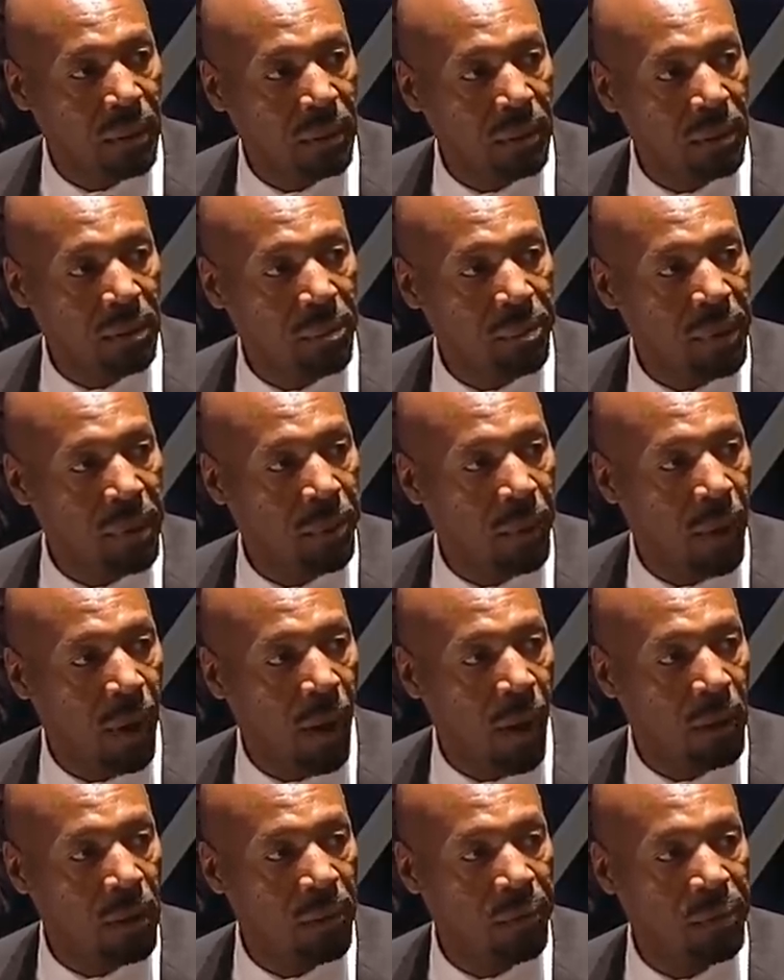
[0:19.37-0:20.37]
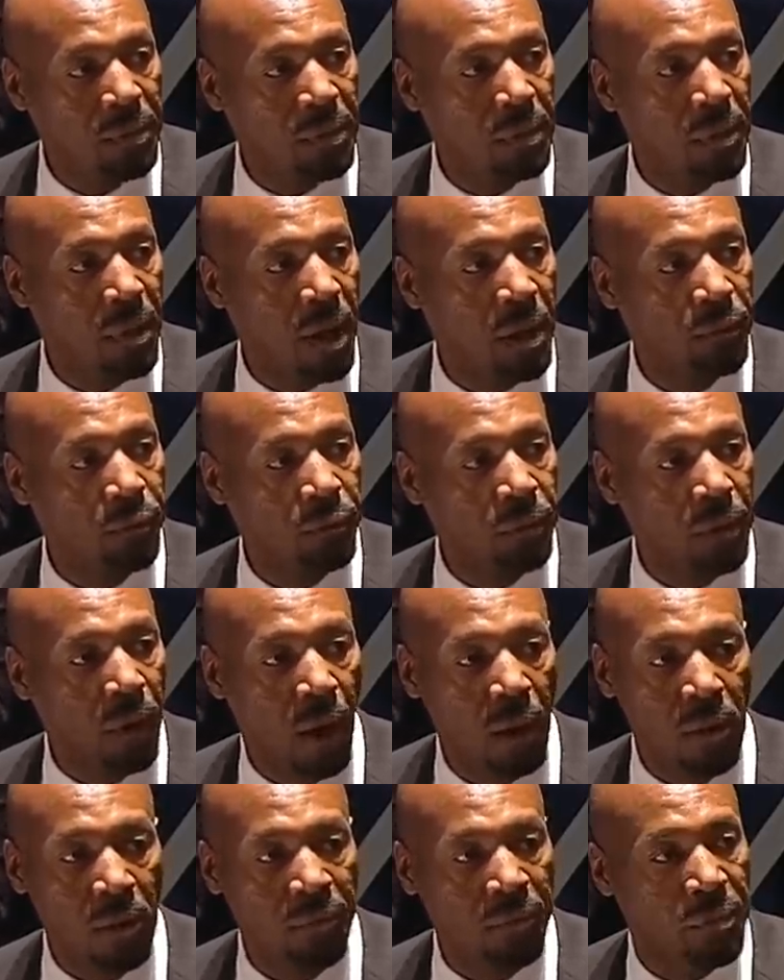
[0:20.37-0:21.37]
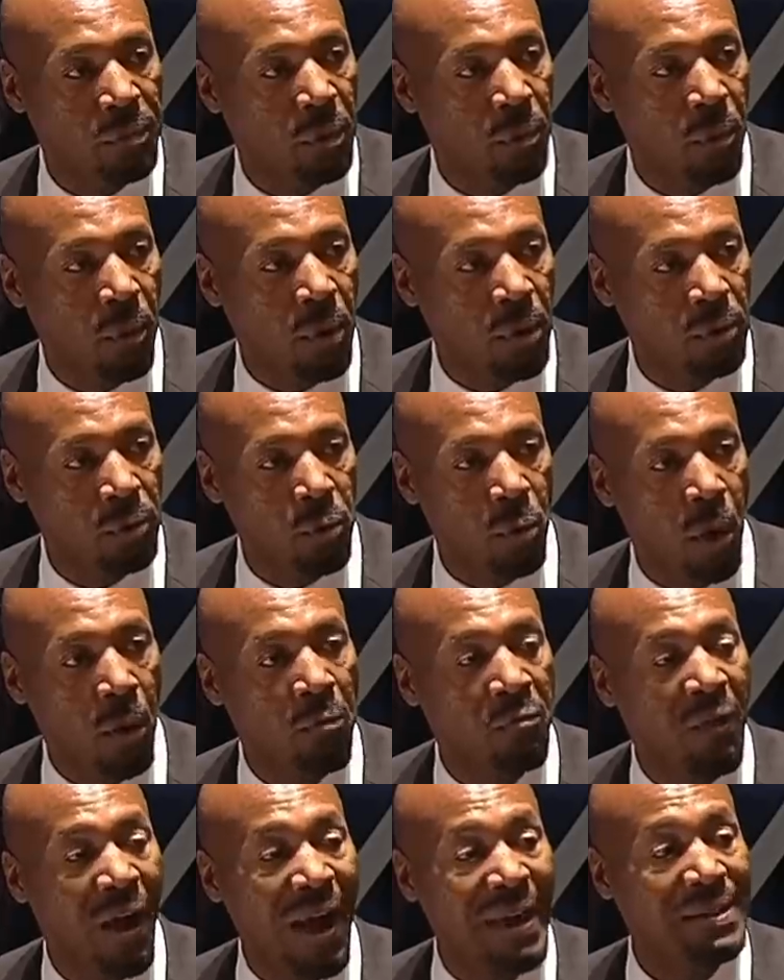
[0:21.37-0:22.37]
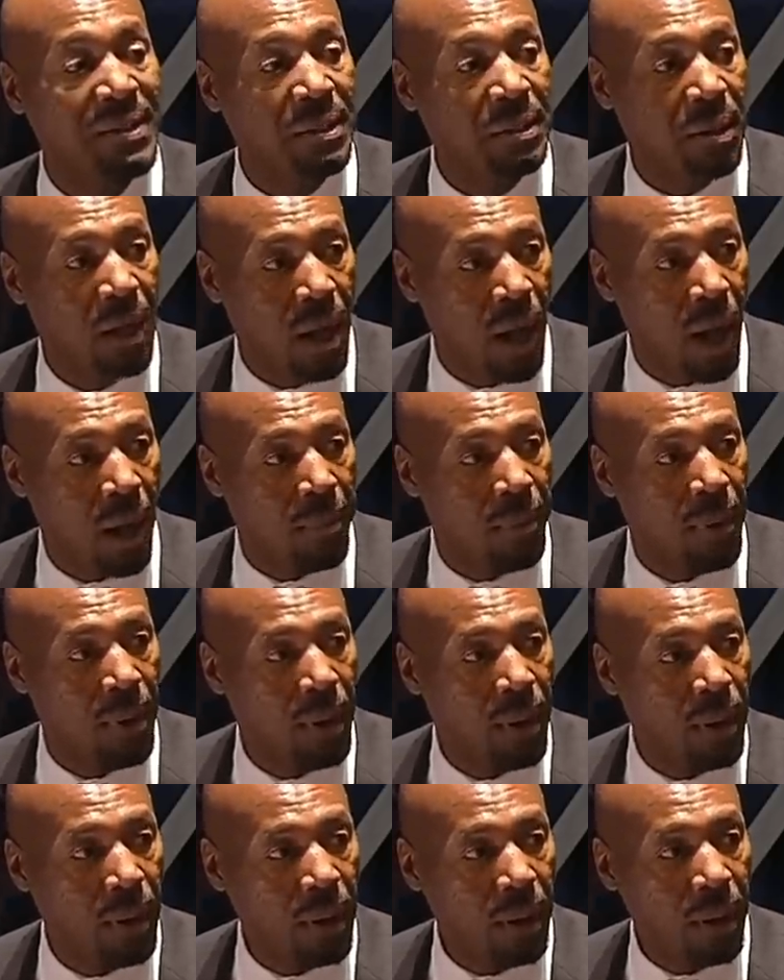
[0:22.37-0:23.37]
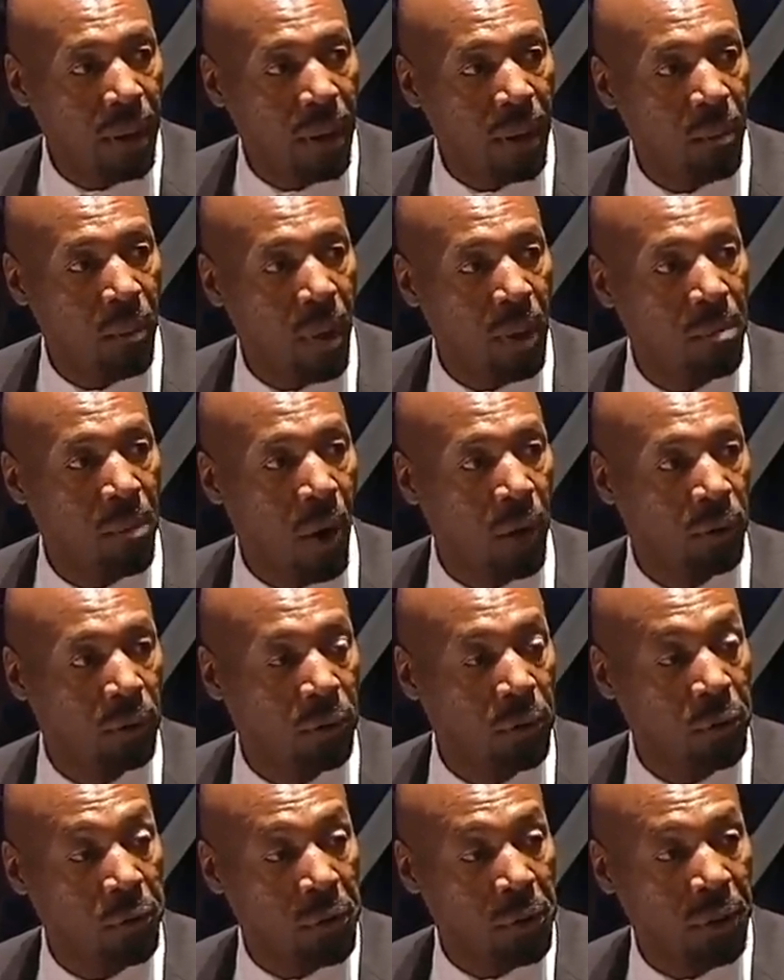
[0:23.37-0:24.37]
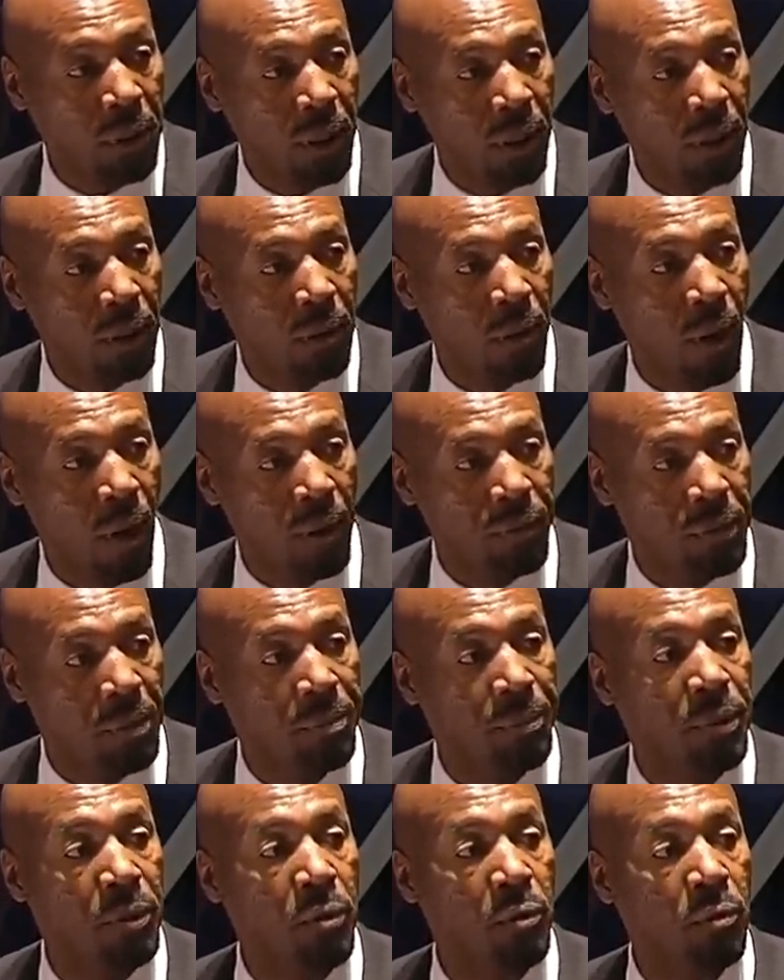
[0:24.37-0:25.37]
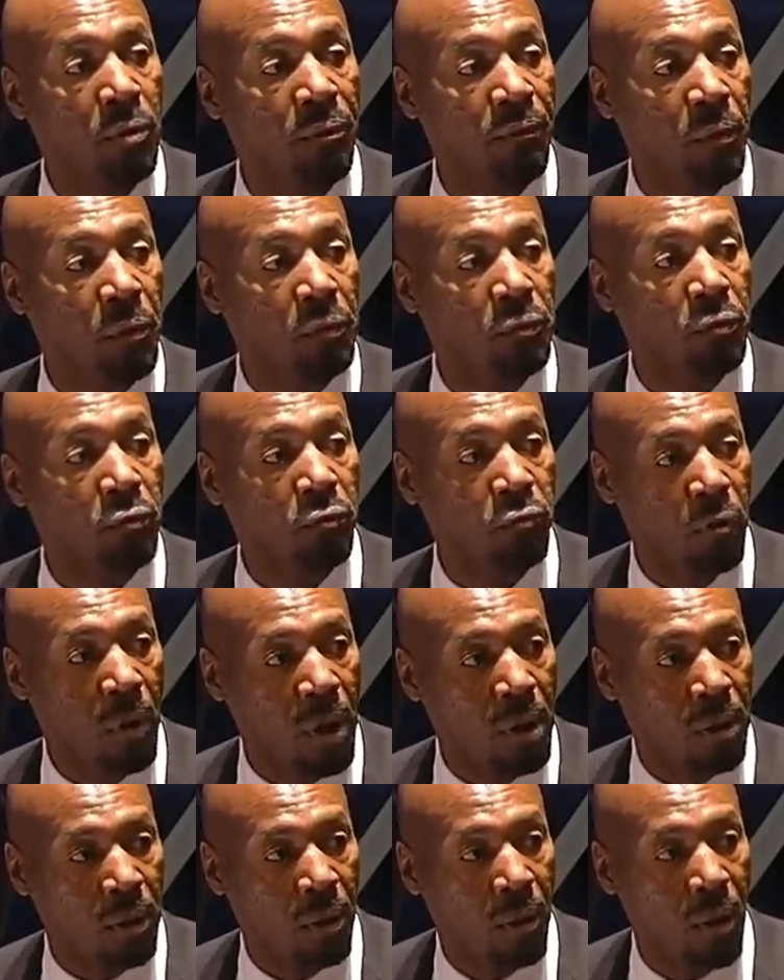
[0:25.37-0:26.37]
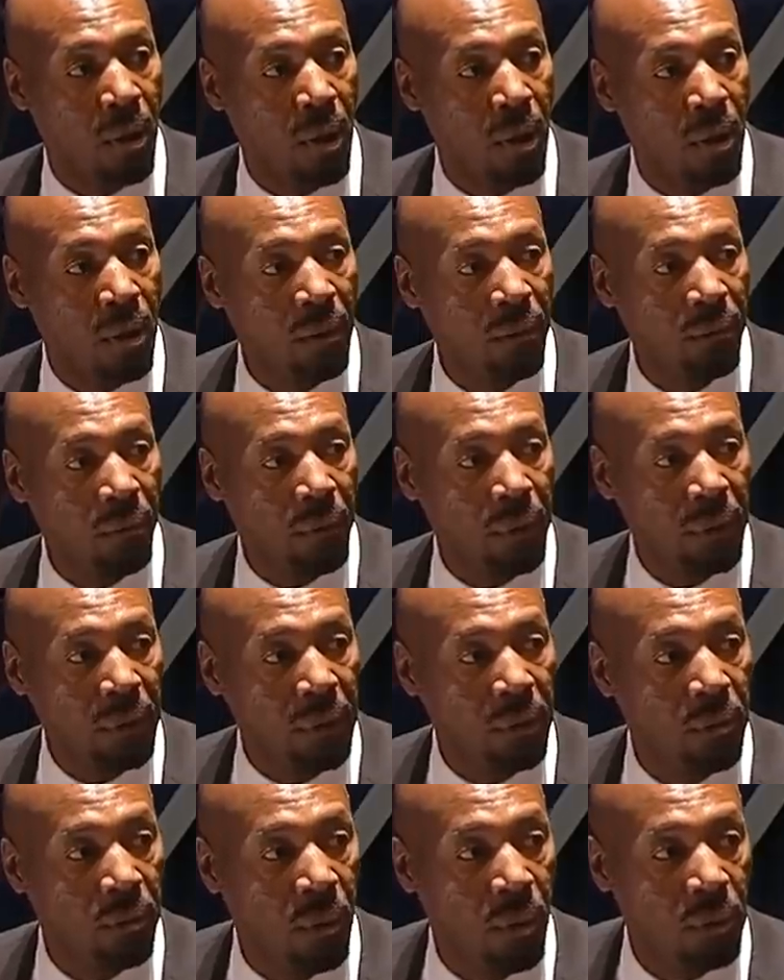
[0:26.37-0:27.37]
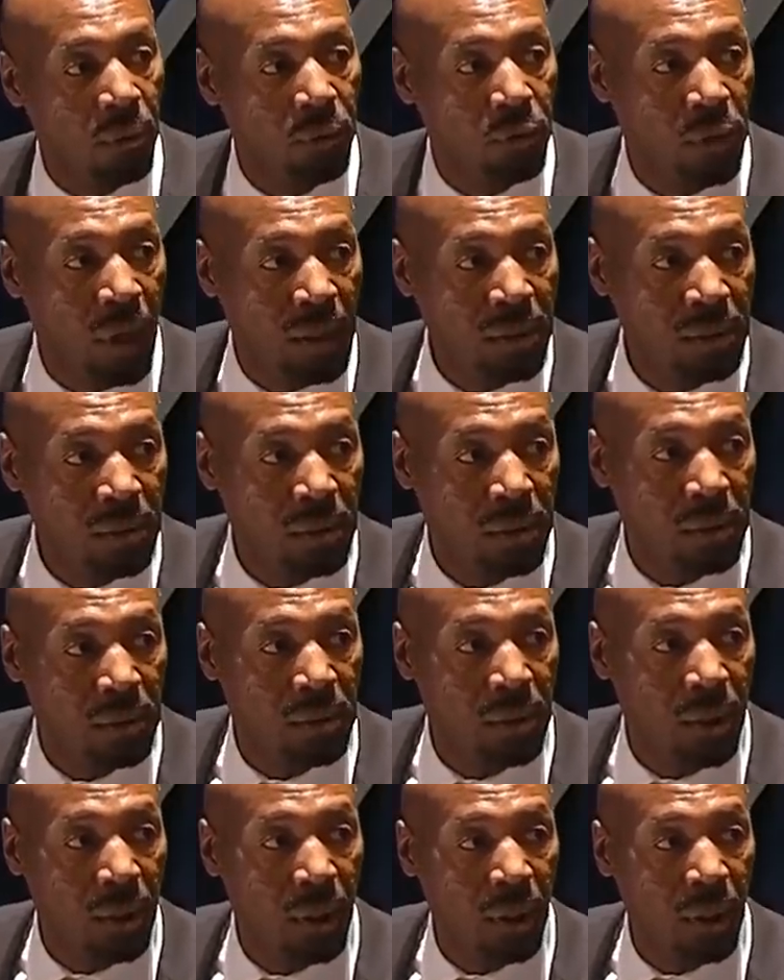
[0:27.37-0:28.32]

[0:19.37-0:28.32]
to the people all over the country, all over the world who are rising up in what Martin Luther King called the beautiful struggle for equal justice.